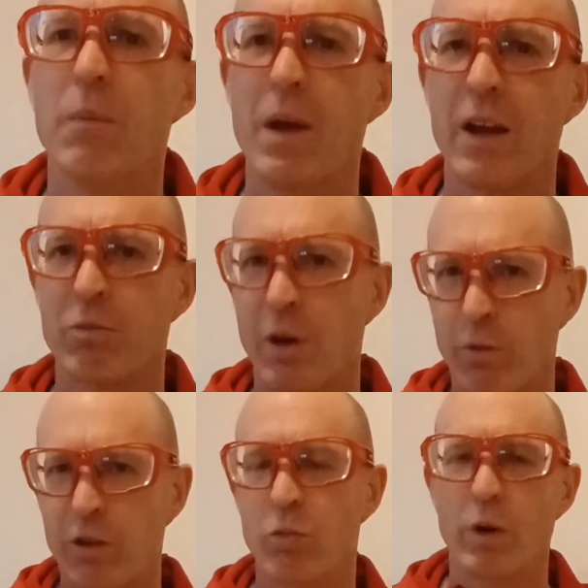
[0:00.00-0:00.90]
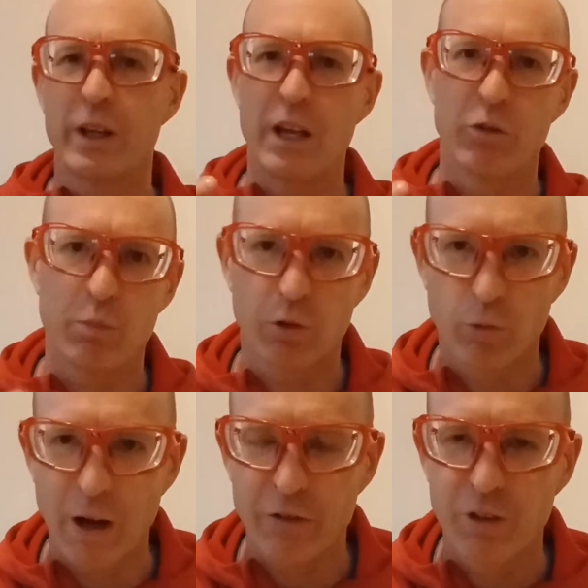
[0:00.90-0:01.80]
As my race walking has
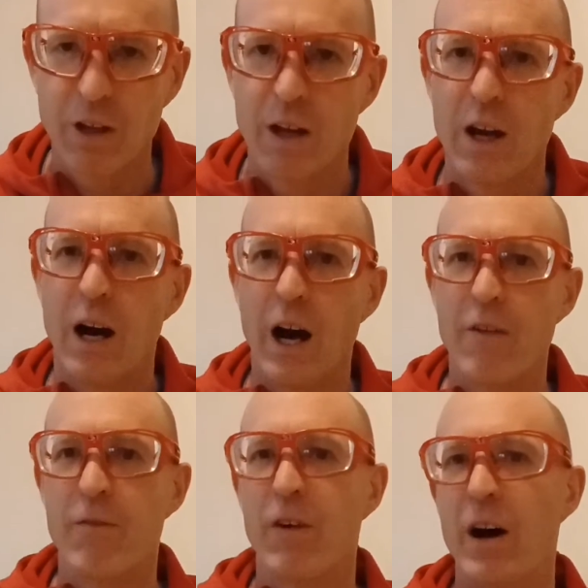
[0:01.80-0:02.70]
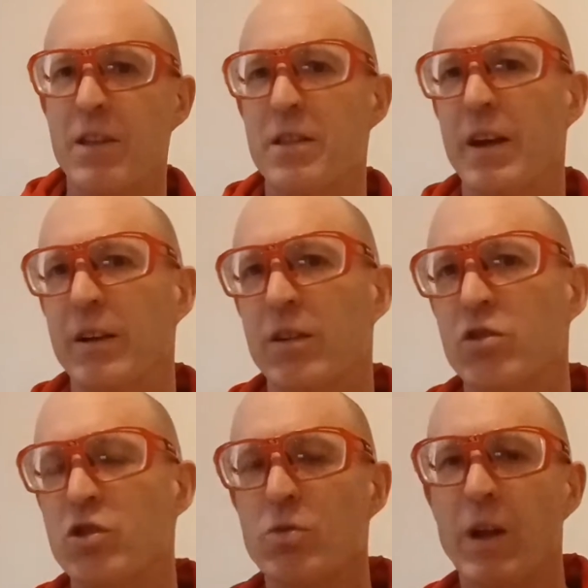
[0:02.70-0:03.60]
progressed, I find that the
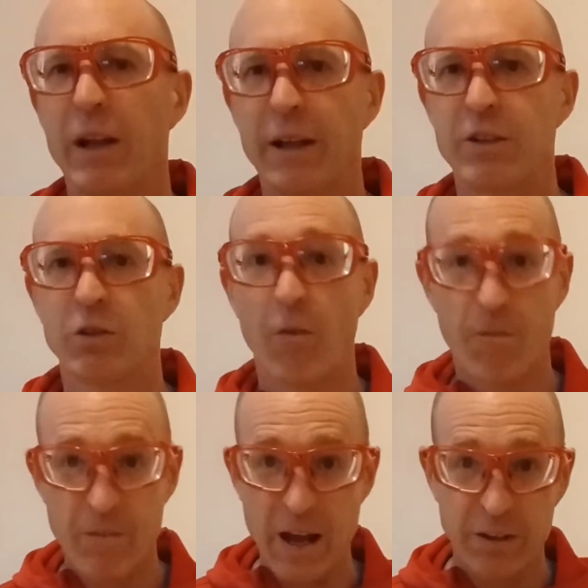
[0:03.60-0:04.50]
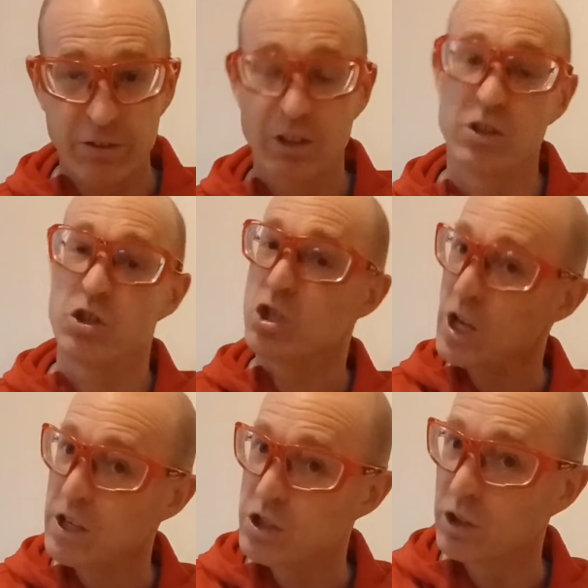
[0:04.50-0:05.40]
shoe that I like to go fast in has
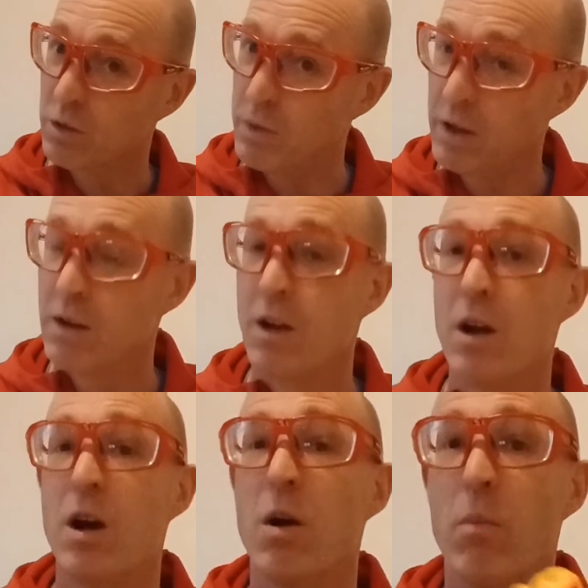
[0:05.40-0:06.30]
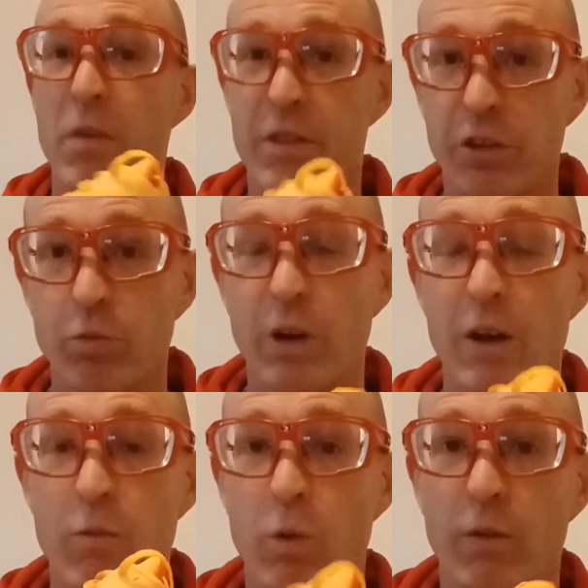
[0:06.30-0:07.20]
changed a little bit. But this one
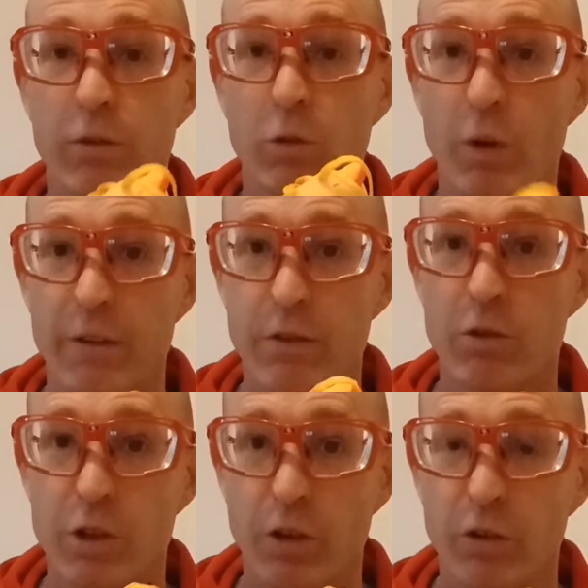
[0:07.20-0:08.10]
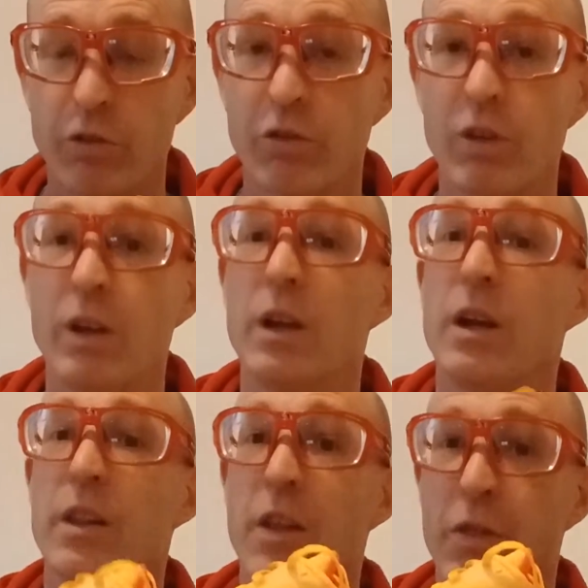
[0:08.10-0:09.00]
I've worn for quite a few years.
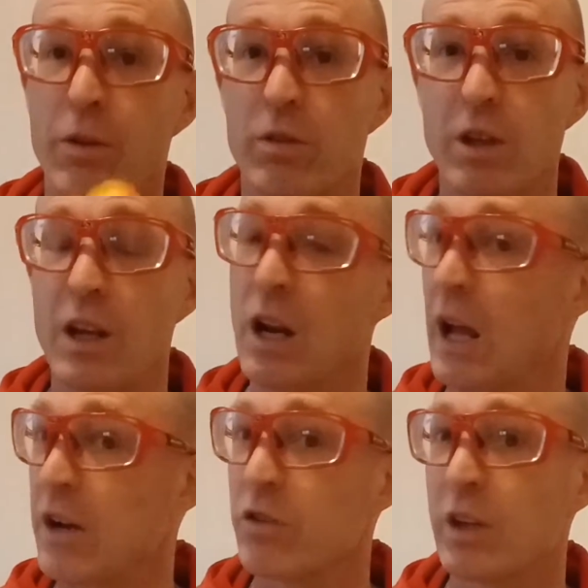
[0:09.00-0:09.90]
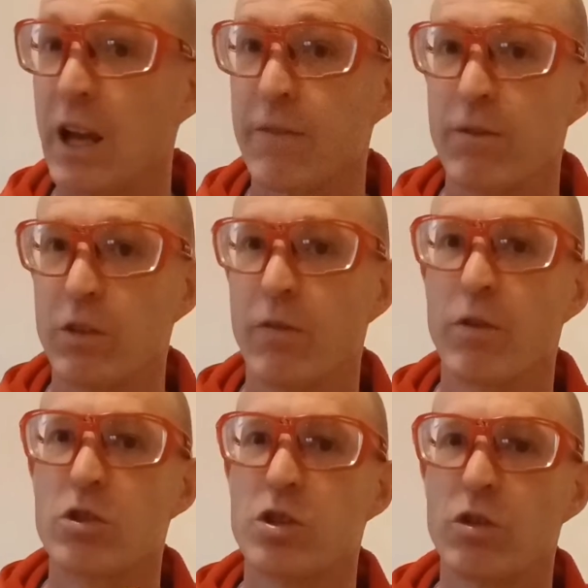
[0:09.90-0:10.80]
The 13, I actually have the
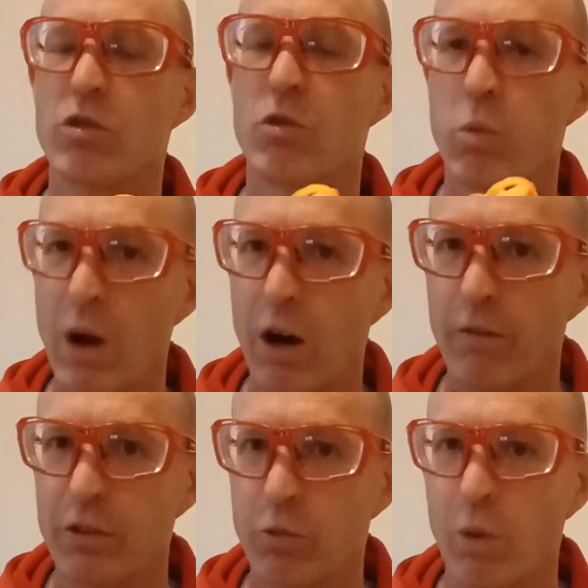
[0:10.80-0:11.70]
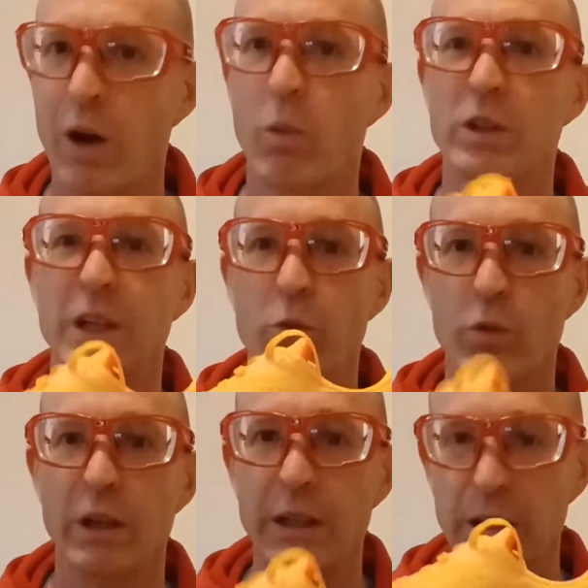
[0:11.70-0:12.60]
version 12 as well, which I
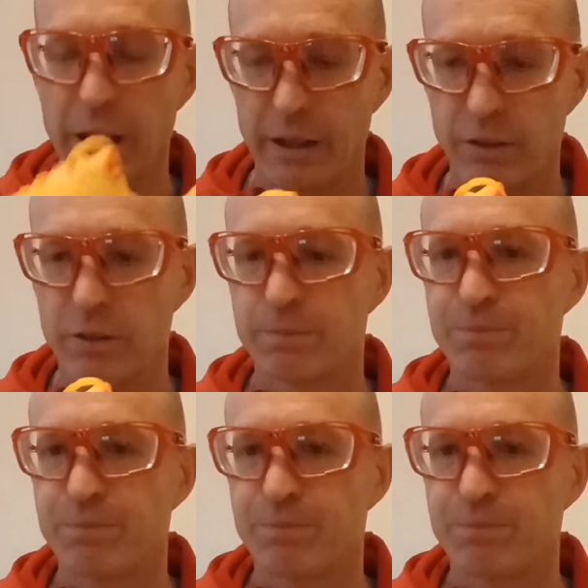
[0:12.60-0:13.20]
really liked.